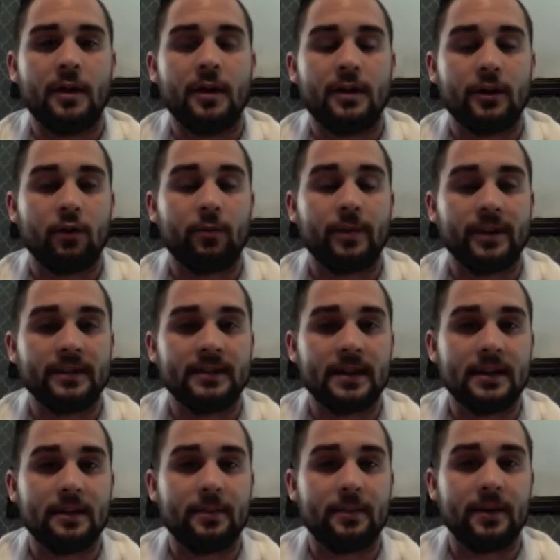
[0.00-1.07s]
they'll be as
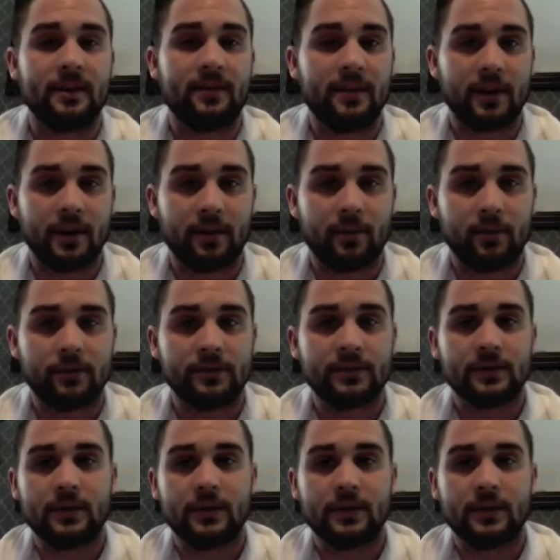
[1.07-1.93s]
independent variables.